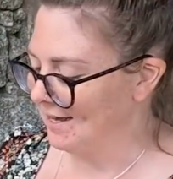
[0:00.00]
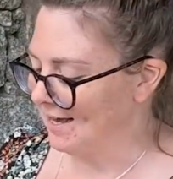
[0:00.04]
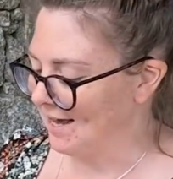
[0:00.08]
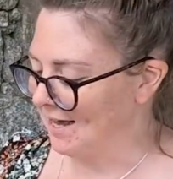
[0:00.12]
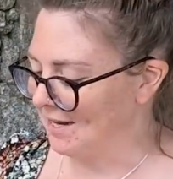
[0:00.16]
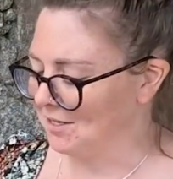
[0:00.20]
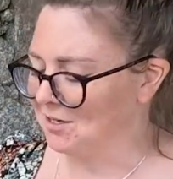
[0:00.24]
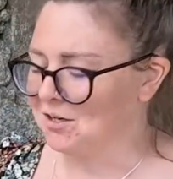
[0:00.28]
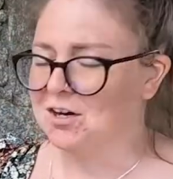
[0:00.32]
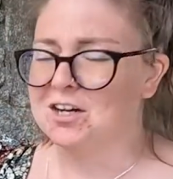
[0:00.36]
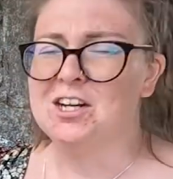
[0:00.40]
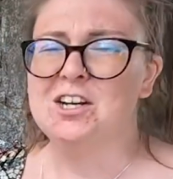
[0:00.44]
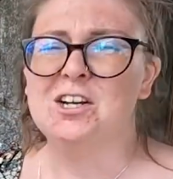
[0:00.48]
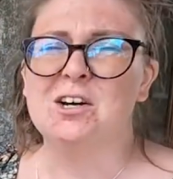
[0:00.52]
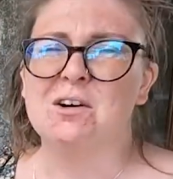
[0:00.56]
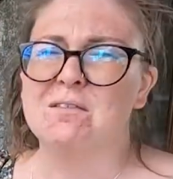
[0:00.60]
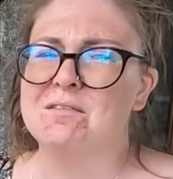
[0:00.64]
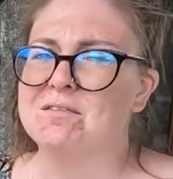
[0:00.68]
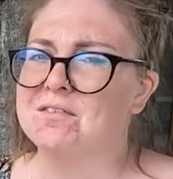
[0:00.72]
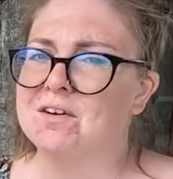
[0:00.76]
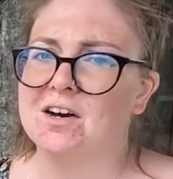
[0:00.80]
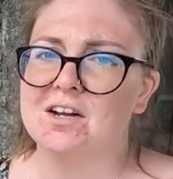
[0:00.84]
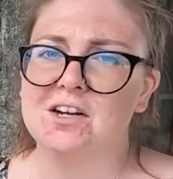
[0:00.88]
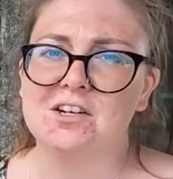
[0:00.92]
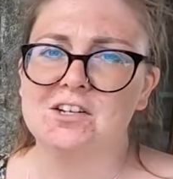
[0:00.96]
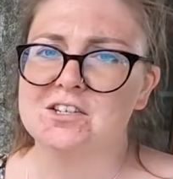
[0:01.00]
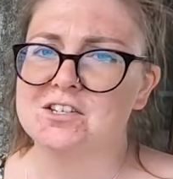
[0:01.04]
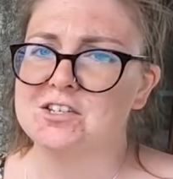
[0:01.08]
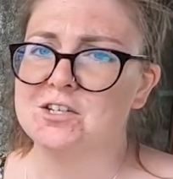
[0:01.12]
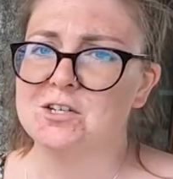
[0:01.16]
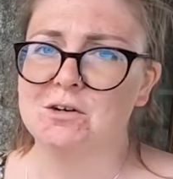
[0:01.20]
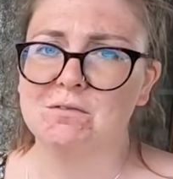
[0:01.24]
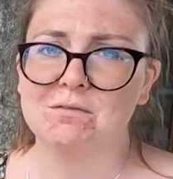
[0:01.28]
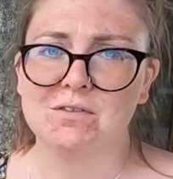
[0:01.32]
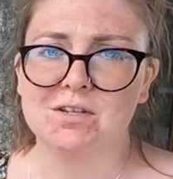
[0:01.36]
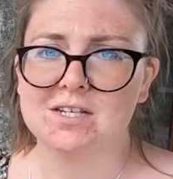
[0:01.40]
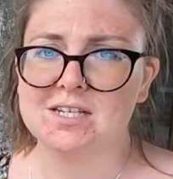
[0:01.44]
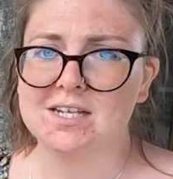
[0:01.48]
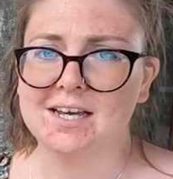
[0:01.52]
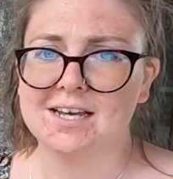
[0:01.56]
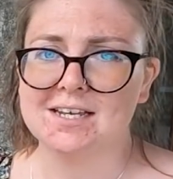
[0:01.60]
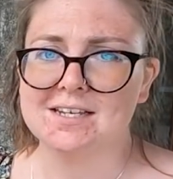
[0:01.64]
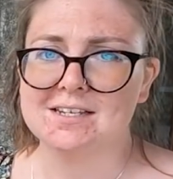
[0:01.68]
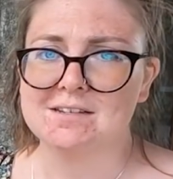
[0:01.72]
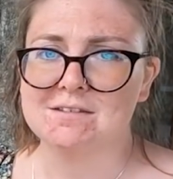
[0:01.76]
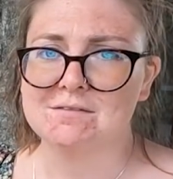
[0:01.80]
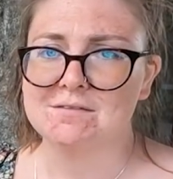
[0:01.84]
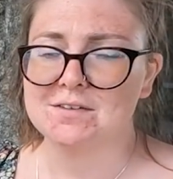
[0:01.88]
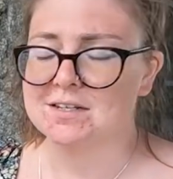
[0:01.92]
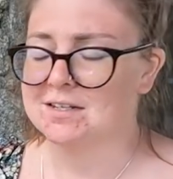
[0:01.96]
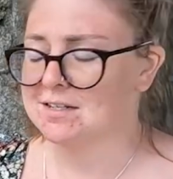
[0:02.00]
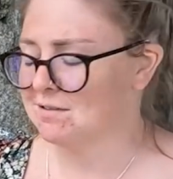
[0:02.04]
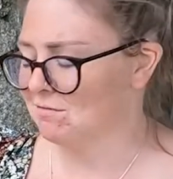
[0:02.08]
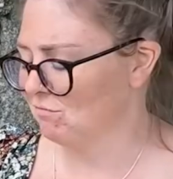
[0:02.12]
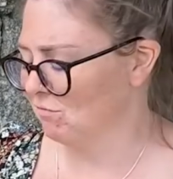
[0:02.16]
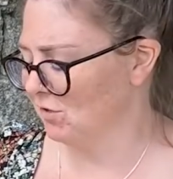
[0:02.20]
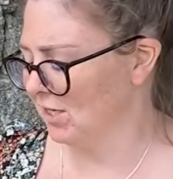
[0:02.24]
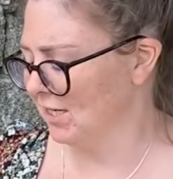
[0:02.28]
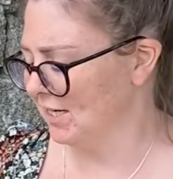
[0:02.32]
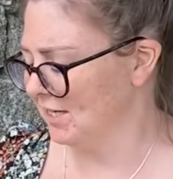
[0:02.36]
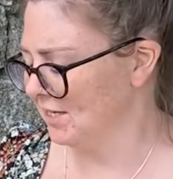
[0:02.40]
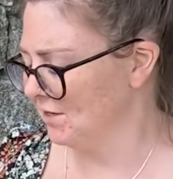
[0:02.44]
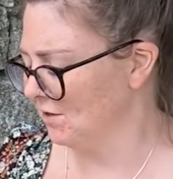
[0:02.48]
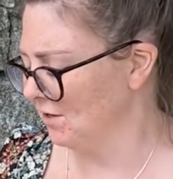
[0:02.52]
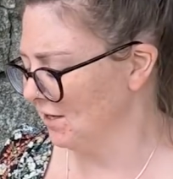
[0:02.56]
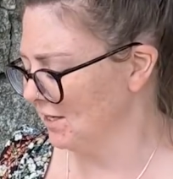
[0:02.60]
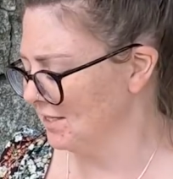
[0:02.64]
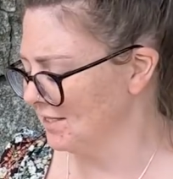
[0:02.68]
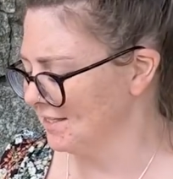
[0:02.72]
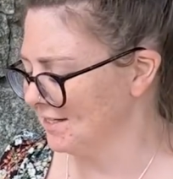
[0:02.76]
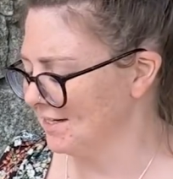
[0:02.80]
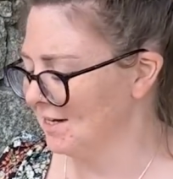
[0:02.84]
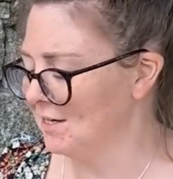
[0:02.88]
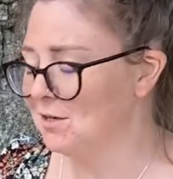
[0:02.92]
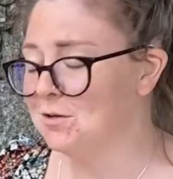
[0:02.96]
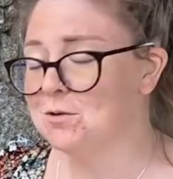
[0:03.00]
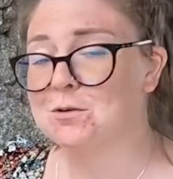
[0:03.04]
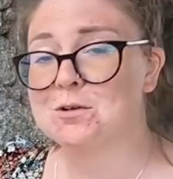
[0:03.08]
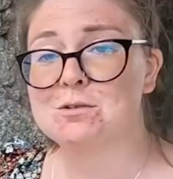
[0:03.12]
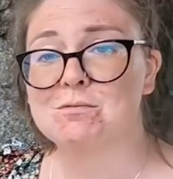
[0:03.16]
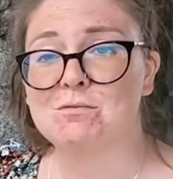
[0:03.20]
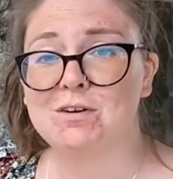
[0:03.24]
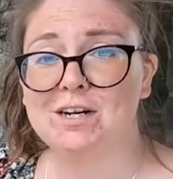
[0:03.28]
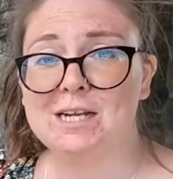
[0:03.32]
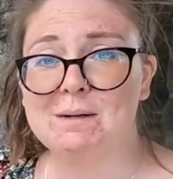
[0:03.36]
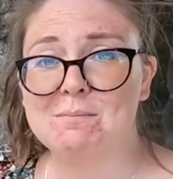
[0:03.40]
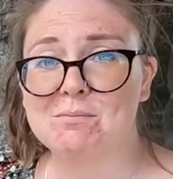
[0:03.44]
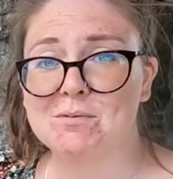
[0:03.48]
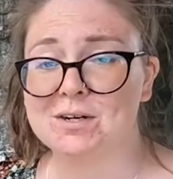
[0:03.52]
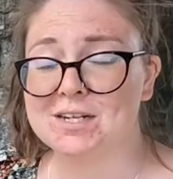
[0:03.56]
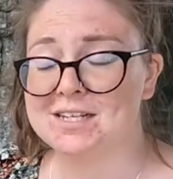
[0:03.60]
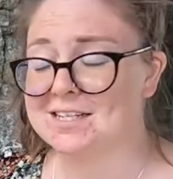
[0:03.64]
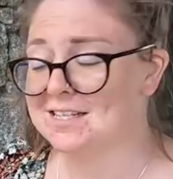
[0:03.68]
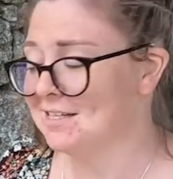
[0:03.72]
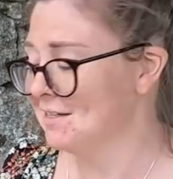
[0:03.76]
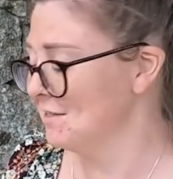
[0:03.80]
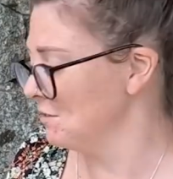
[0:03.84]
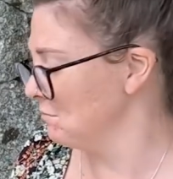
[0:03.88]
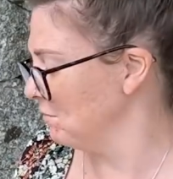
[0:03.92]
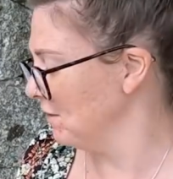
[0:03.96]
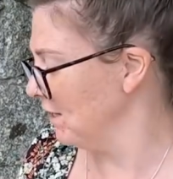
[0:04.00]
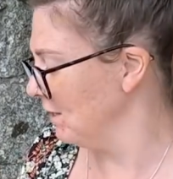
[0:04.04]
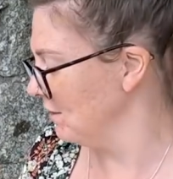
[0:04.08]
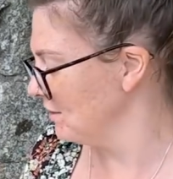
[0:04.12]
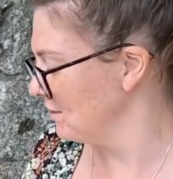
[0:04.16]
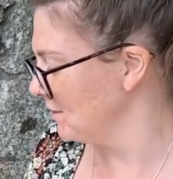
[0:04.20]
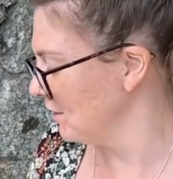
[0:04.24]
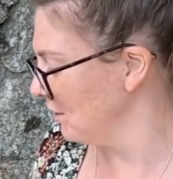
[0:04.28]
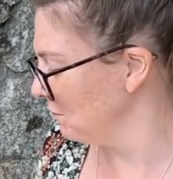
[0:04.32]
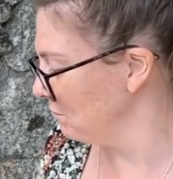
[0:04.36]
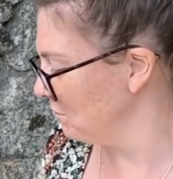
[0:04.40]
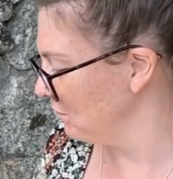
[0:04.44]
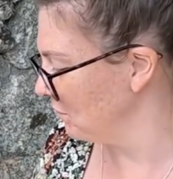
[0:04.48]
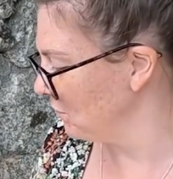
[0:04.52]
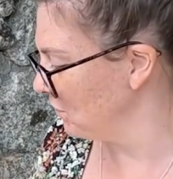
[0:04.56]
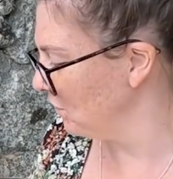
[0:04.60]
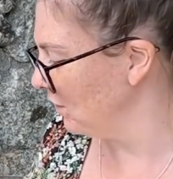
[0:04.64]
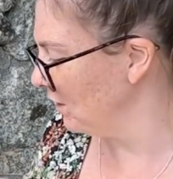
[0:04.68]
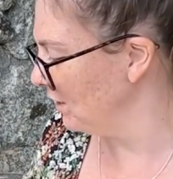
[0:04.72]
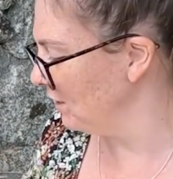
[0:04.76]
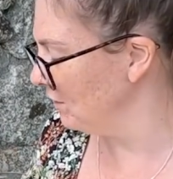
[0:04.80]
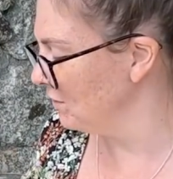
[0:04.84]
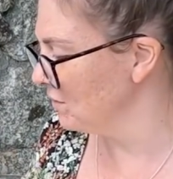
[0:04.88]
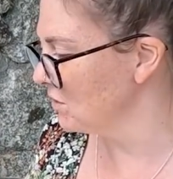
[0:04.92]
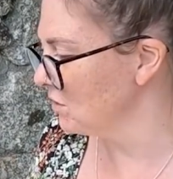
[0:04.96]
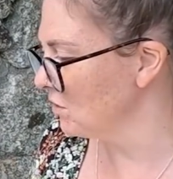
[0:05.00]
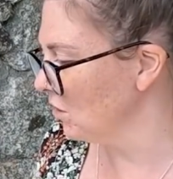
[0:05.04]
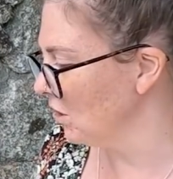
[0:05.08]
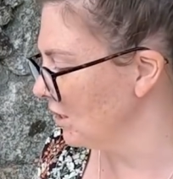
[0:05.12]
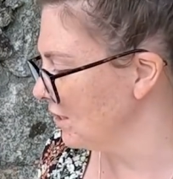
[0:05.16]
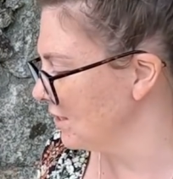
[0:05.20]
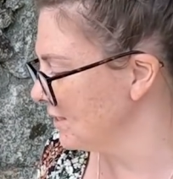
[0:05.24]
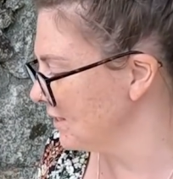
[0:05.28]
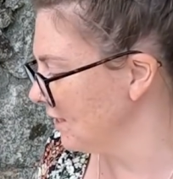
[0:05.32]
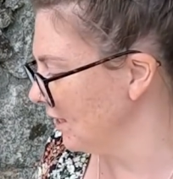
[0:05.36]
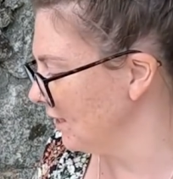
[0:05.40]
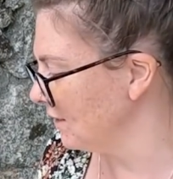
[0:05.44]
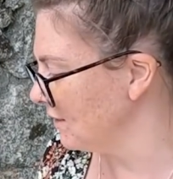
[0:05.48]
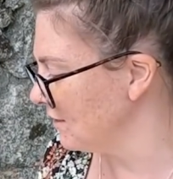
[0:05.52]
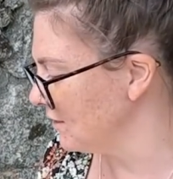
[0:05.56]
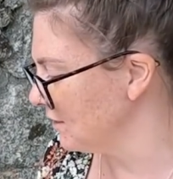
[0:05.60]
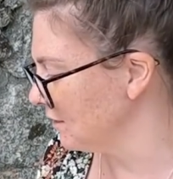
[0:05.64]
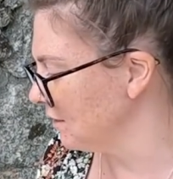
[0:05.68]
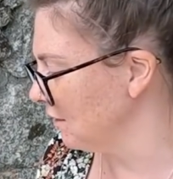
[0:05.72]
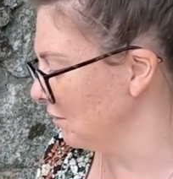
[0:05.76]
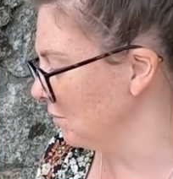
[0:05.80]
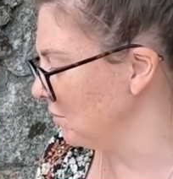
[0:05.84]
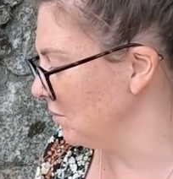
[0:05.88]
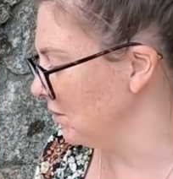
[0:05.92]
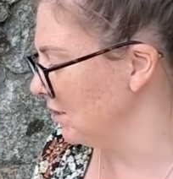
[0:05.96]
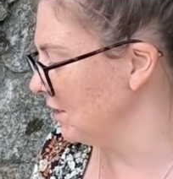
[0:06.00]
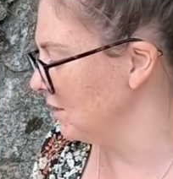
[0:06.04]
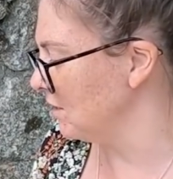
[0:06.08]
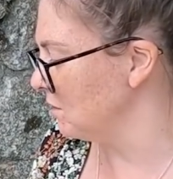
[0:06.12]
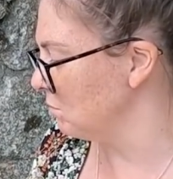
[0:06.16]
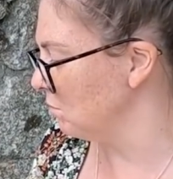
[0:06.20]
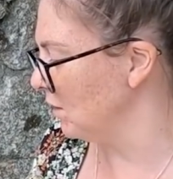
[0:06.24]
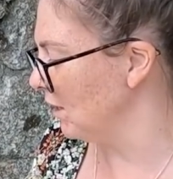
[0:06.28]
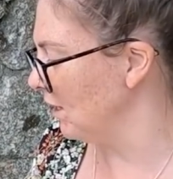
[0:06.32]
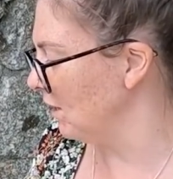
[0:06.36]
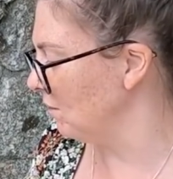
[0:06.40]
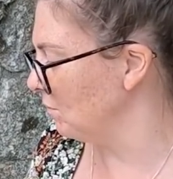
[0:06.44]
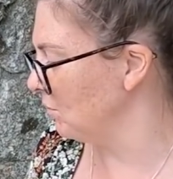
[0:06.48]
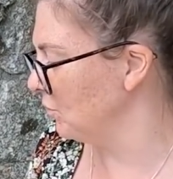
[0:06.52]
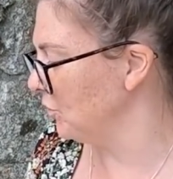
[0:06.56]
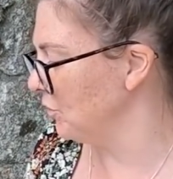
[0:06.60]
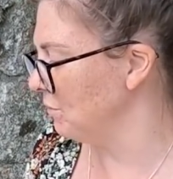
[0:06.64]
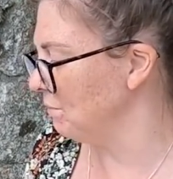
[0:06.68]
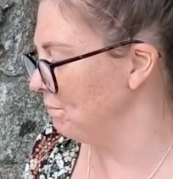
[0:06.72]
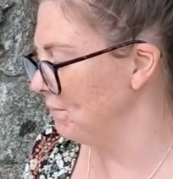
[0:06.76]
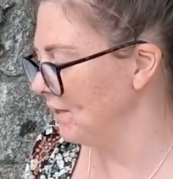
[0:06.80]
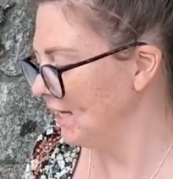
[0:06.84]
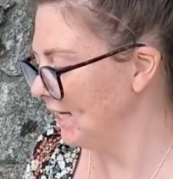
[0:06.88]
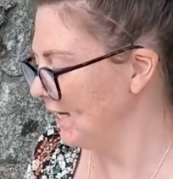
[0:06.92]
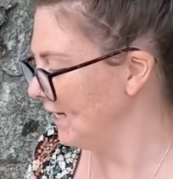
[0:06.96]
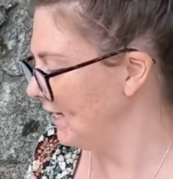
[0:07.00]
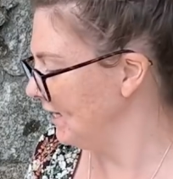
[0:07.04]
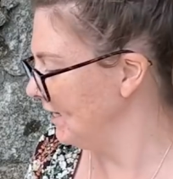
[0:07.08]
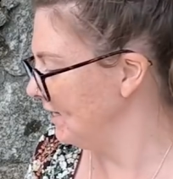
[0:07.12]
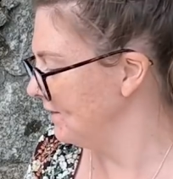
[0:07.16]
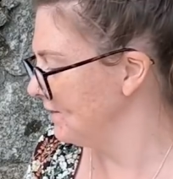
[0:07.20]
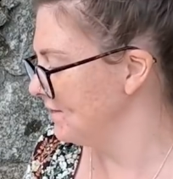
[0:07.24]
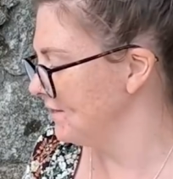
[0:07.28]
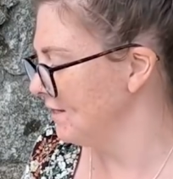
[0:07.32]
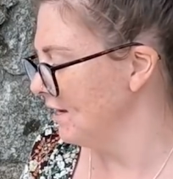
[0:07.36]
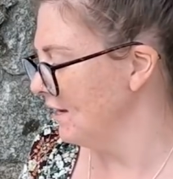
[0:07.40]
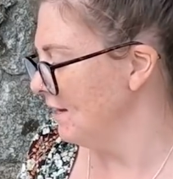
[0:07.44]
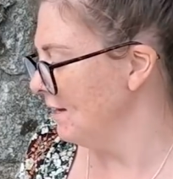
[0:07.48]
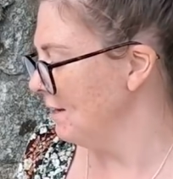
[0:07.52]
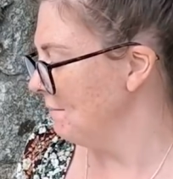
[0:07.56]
and I love I just love the taste of it it's really nice and it looks really pretty as well so we've got a little side salad to go with it as well with the peas